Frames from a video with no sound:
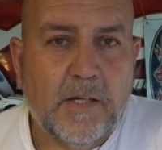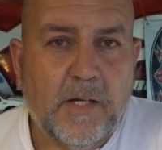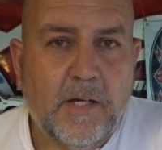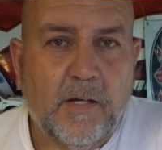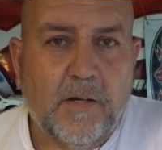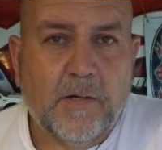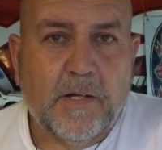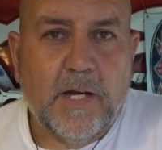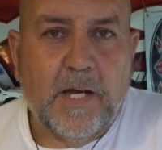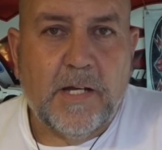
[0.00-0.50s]

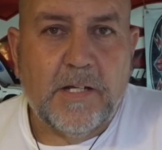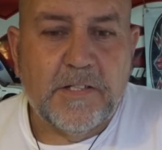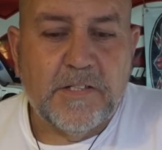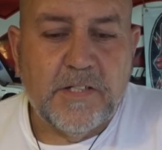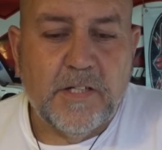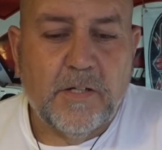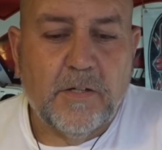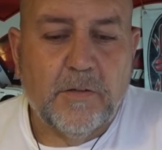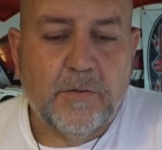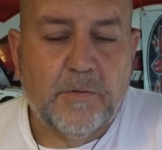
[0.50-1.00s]
Okay,
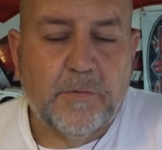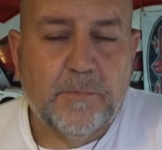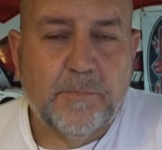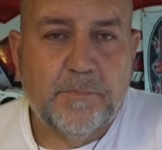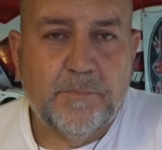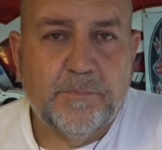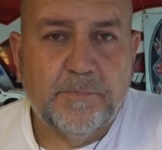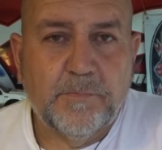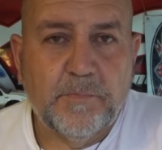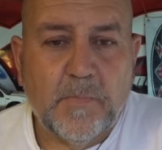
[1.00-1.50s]
so
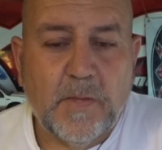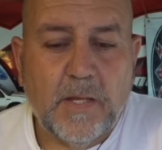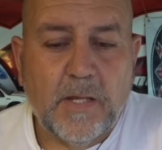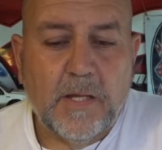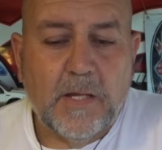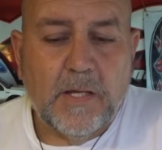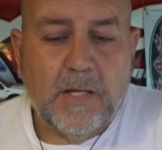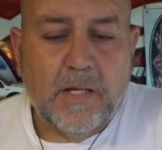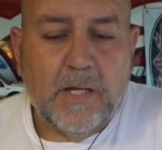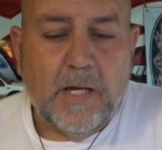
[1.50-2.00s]

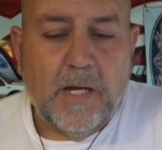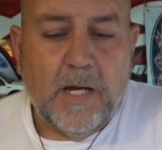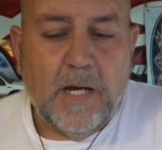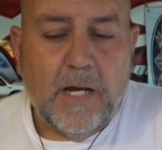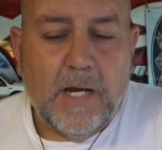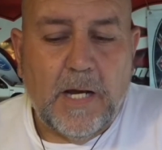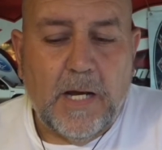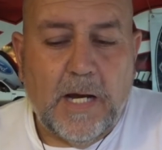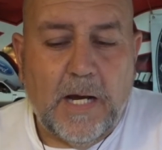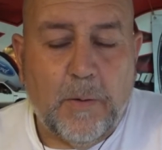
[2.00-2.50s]

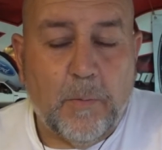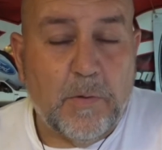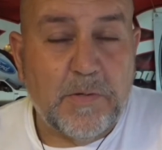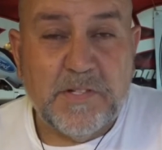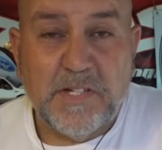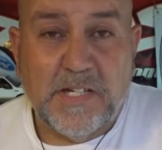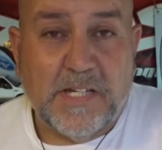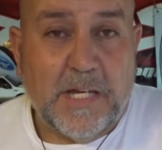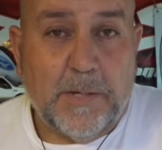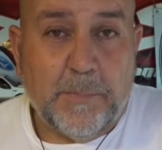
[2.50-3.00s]
I
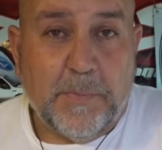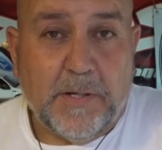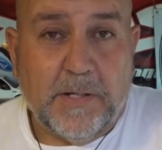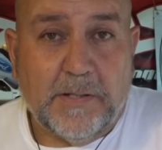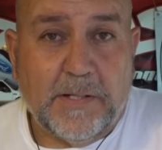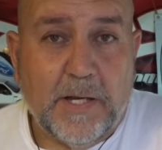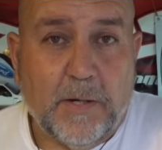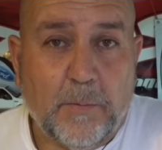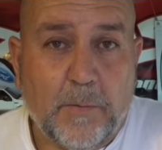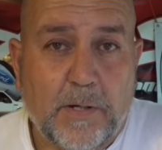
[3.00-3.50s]
wasn't keeping it
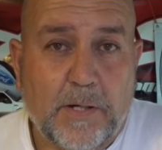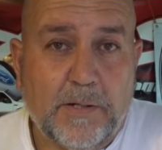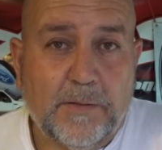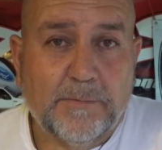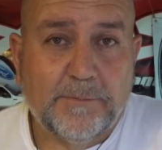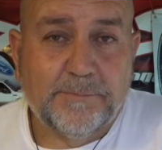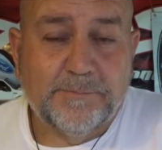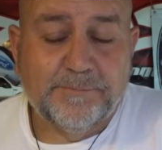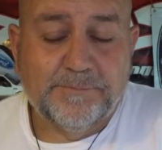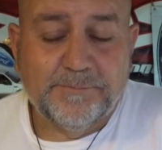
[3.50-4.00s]
that way.
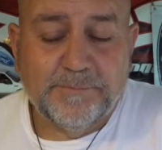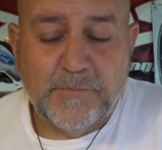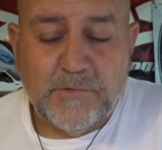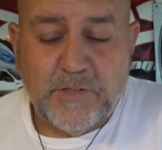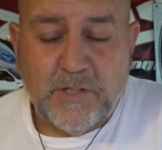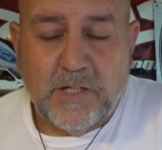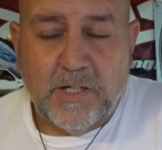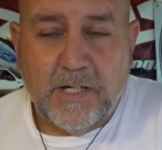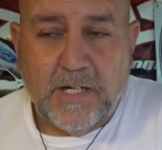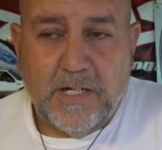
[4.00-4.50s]

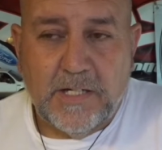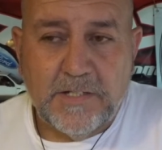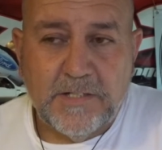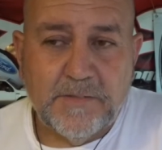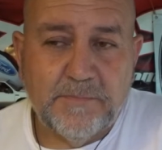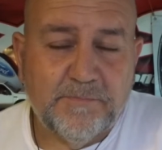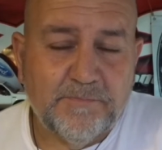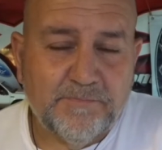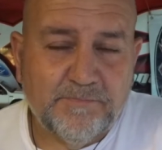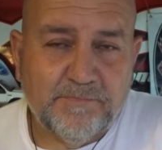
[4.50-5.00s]
Sorry guys.
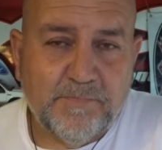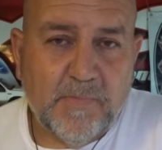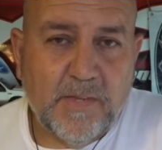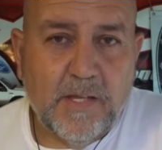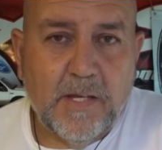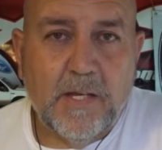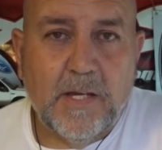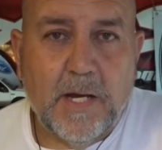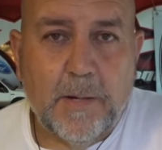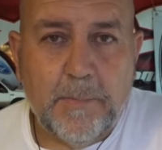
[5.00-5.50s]

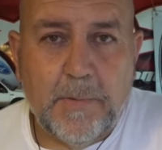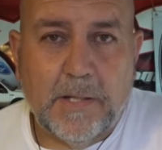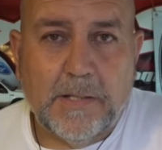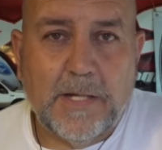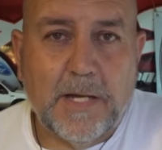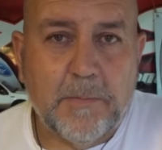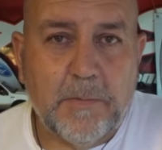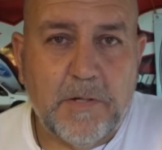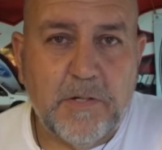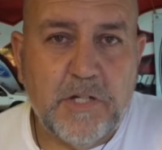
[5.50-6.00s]
I mean, I
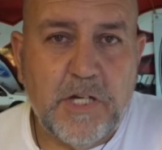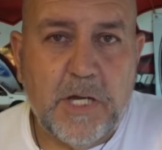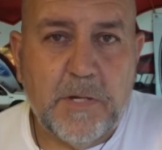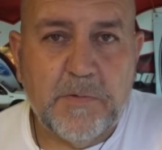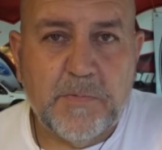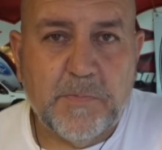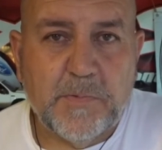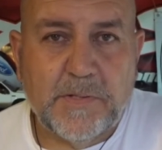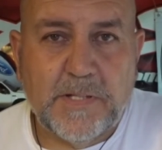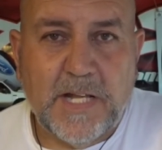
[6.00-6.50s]
like my Jeeps,
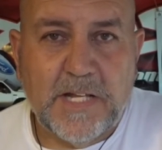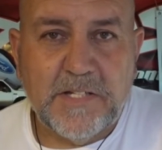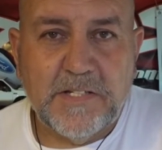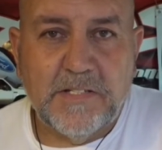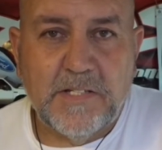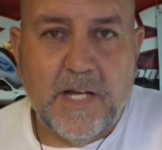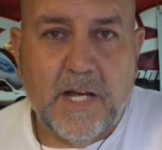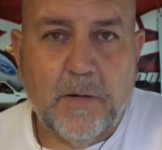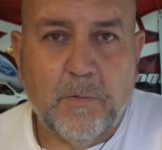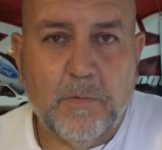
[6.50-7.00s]
but that's
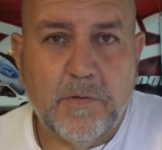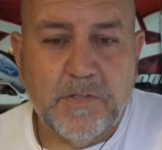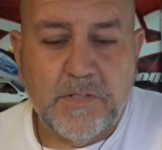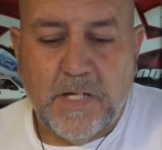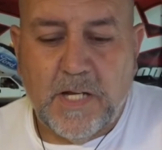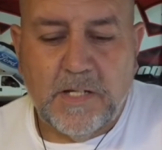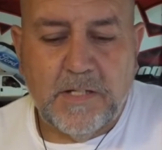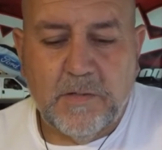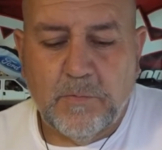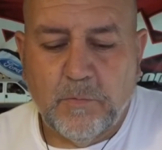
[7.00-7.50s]
not, was
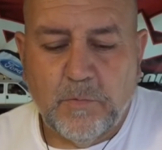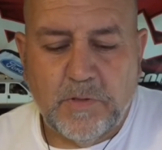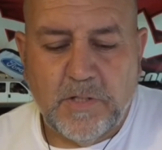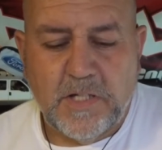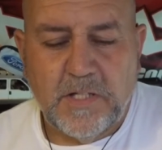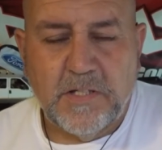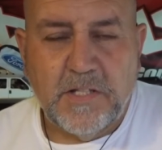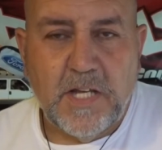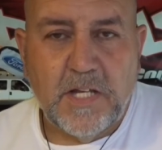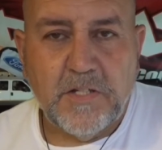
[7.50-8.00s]
not what the
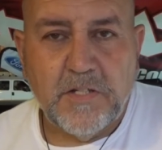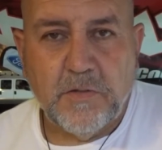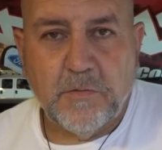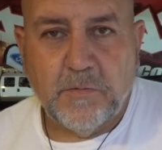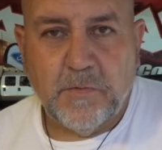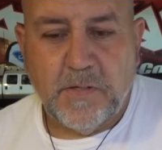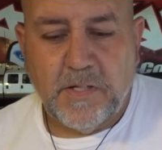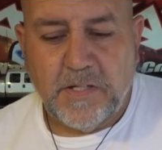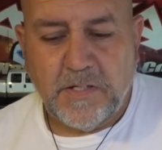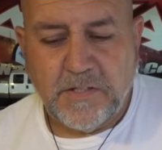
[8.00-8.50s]
intention
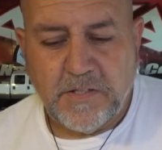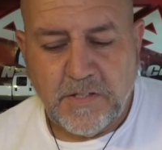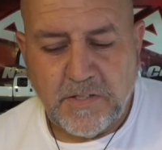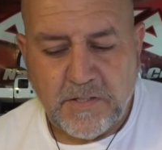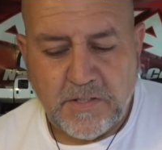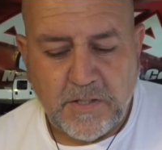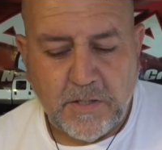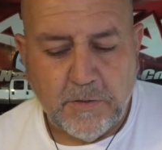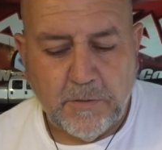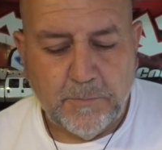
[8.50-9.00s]
for this is.
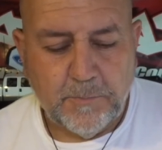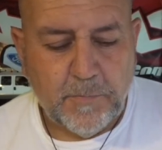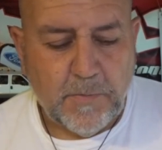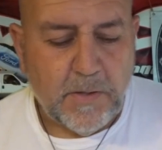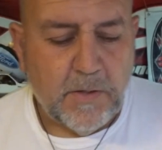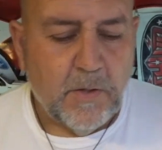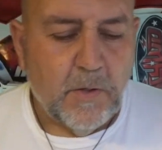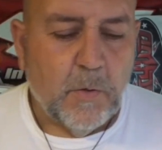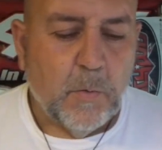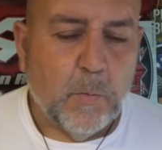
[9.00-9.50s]
So
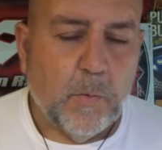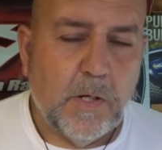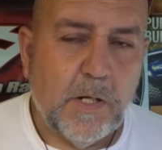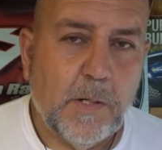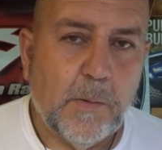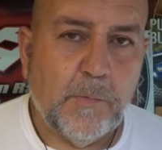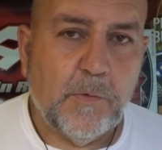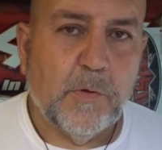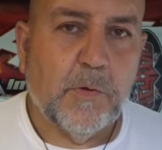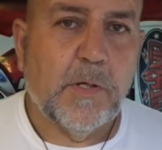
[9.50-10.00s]
what I
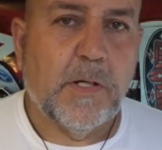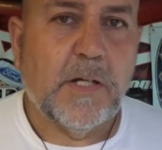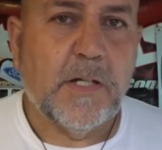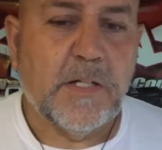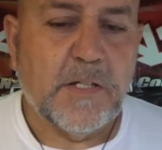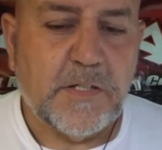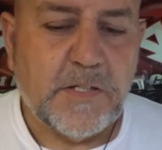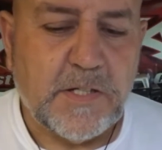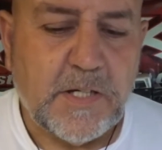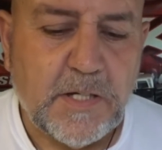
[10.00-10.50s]
ended up doing
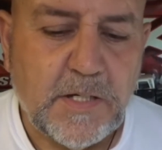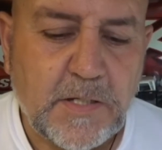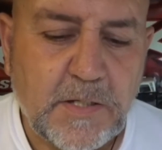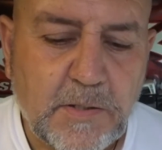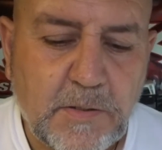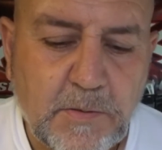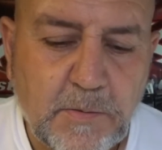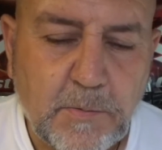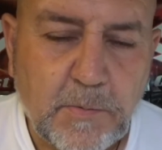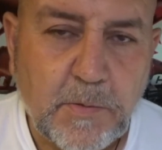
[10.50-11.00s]
is
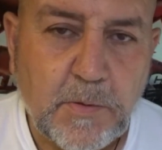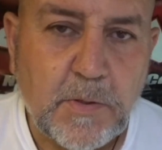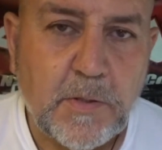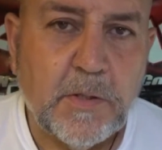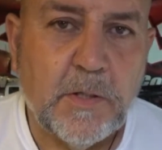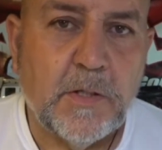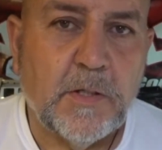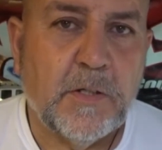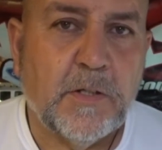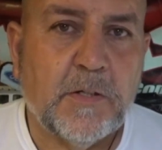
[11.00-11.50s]

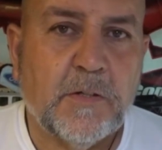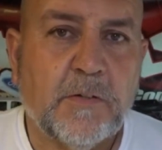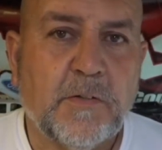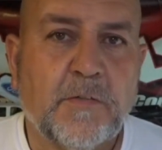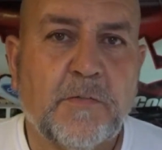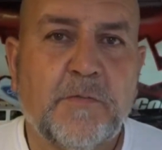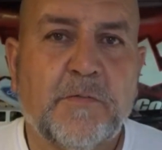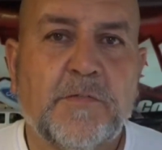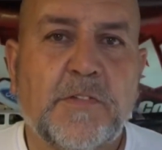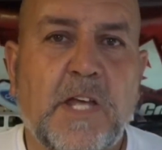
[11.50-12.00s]

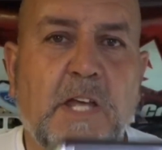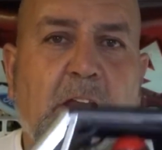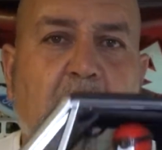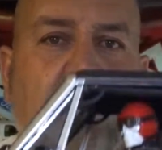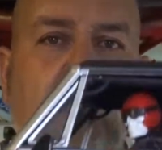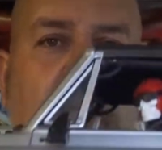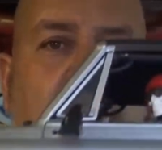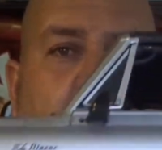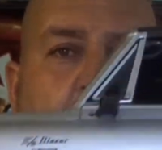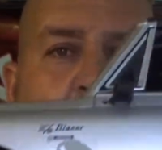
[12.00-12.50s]
setting
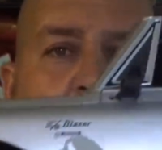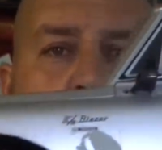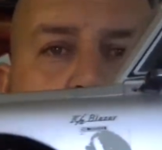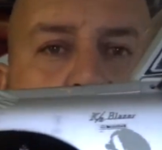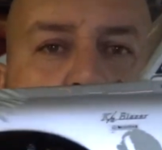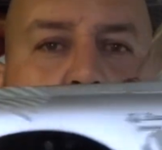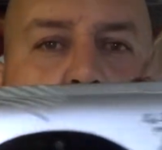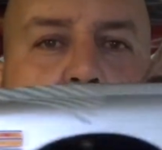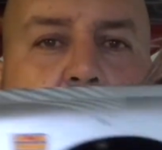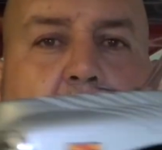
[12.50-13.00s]
it up,
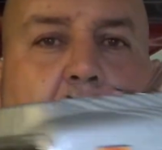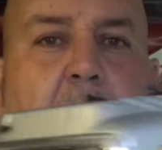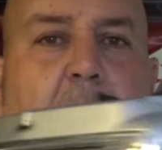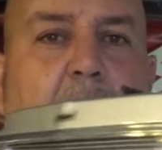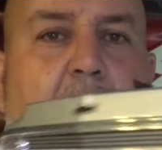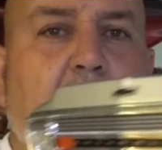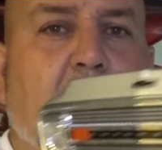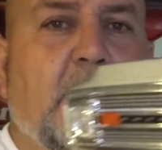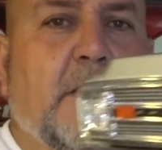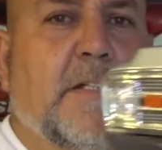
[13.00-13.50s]

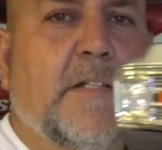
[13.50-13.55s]
and